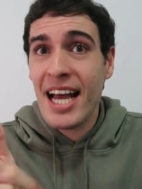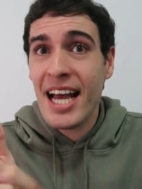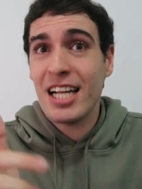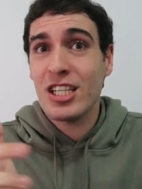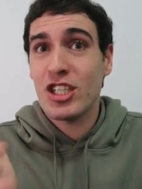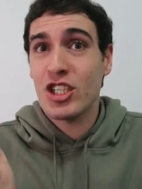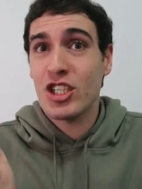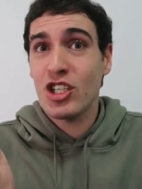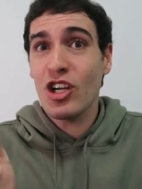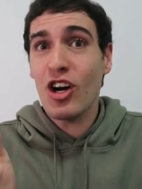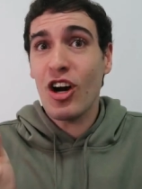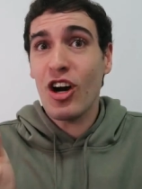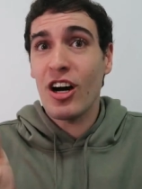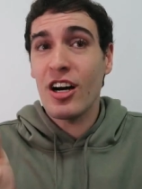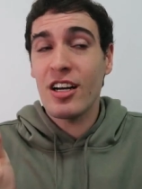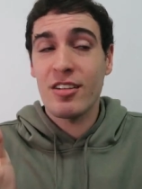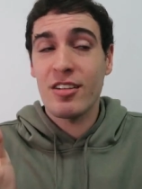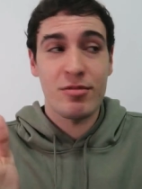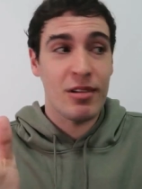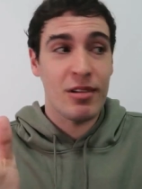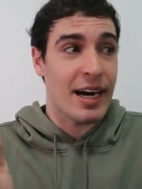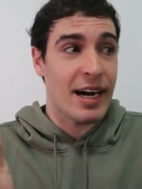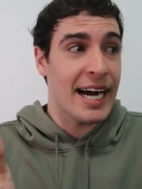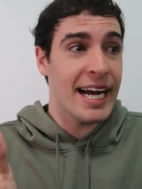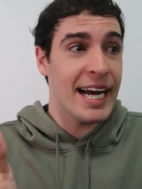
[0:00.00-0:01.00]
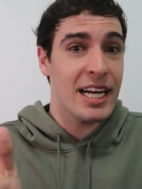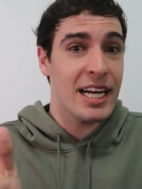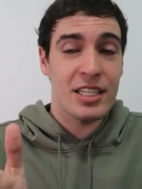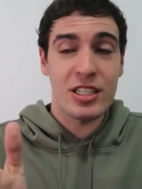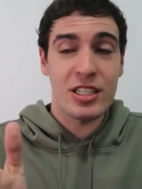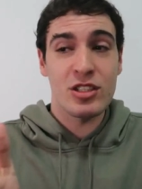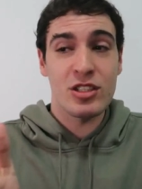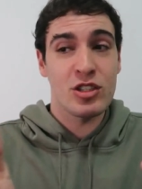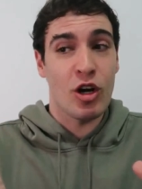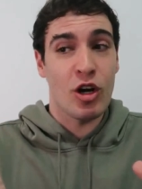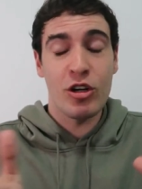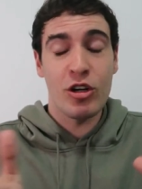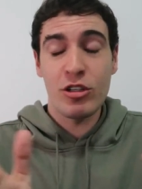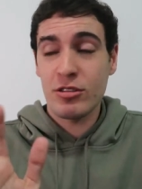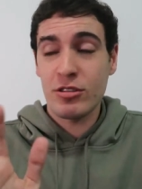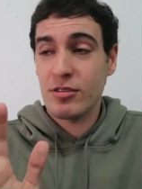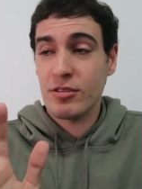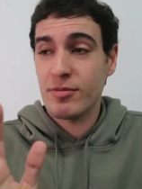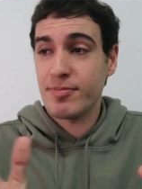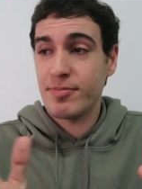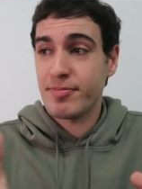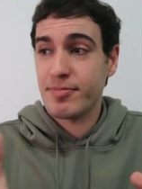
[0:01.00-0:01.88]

that shot, right? Don't